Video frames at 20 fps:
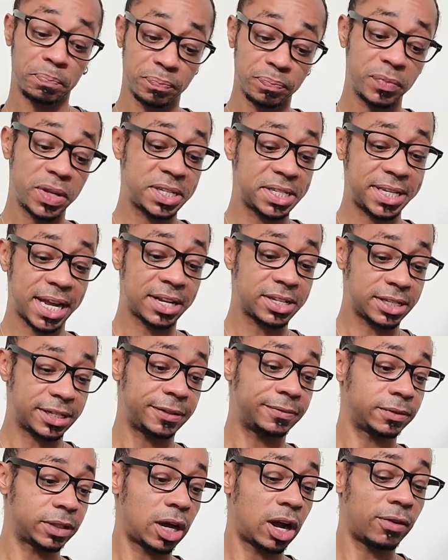This is
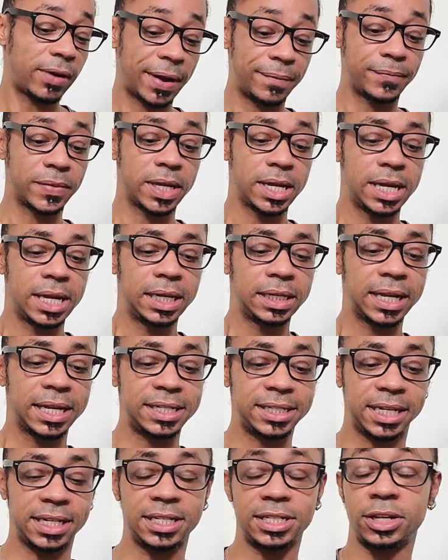excellent. All right.
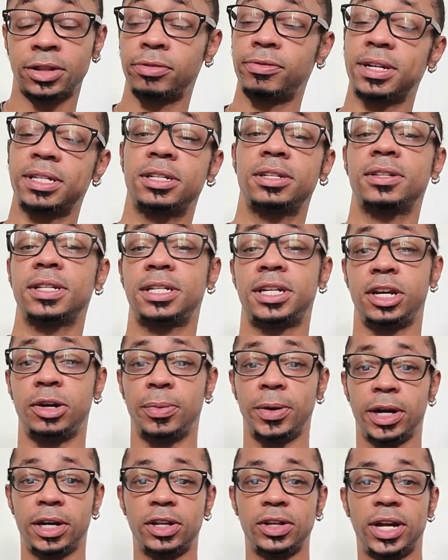Let's get into the rest of this here.
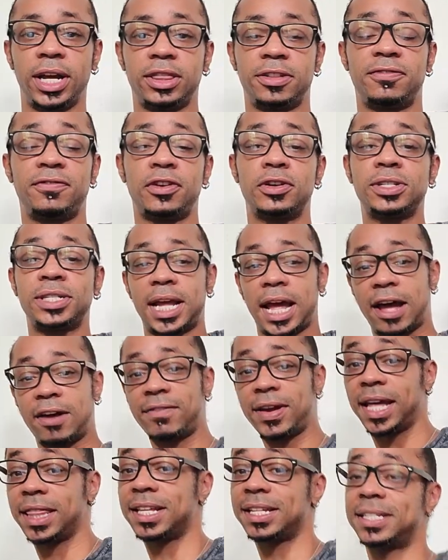We're going to look at the first
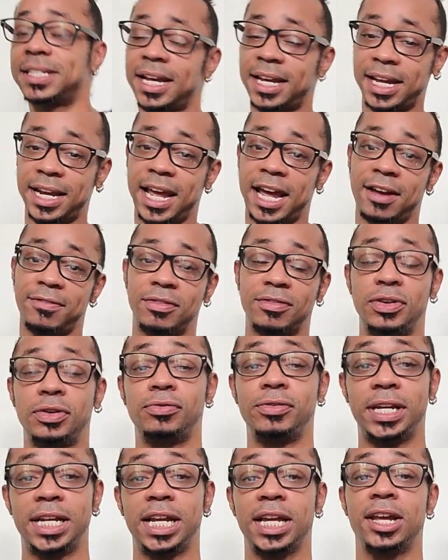half and the second half of your
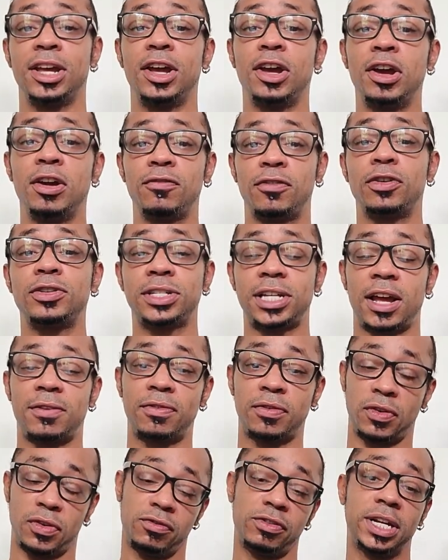reading. First half
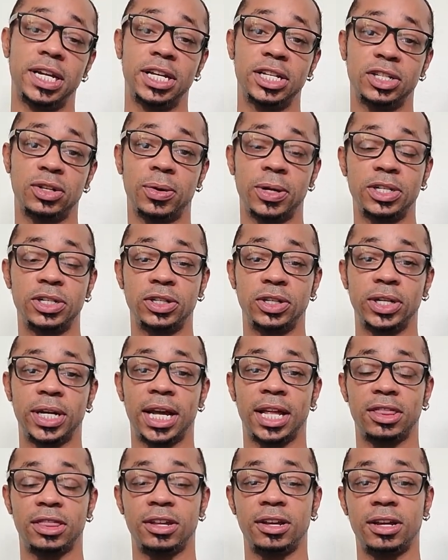of your reading is going to look
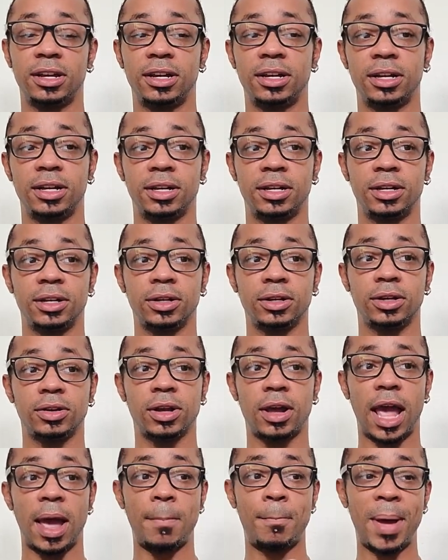at the
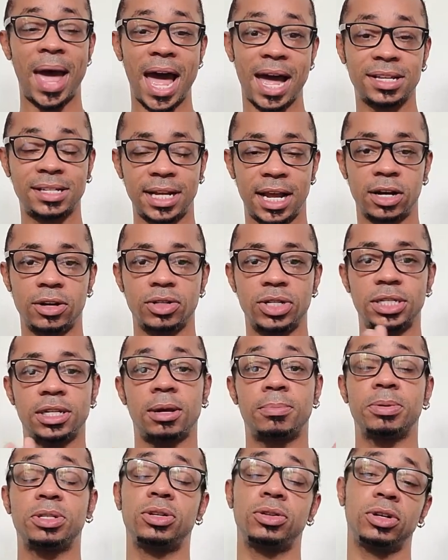past energies
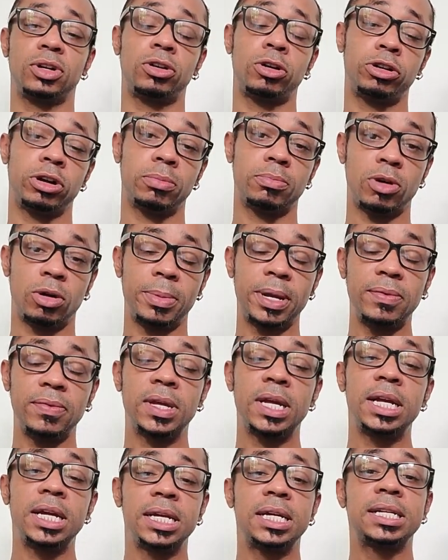up until the current moment.
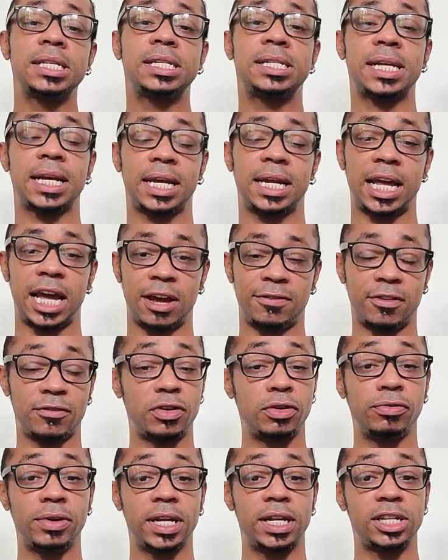Second half of
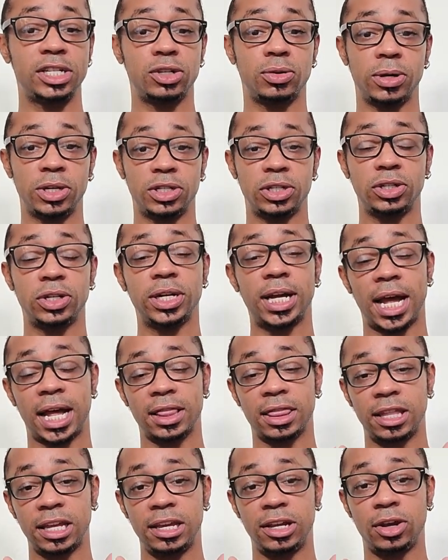your reading is going to look
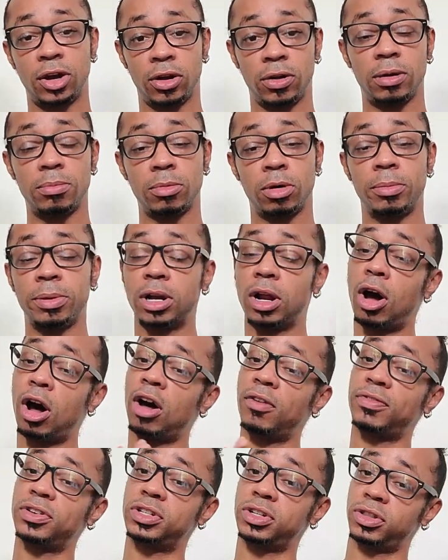at the current moment
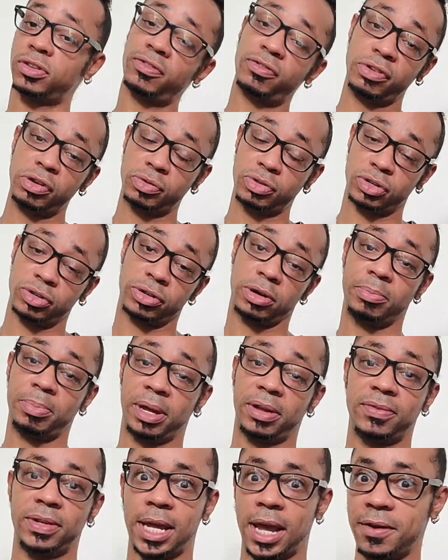off into the future of
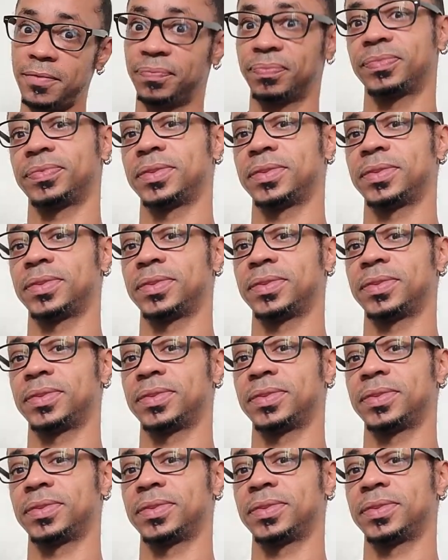it. Yeah?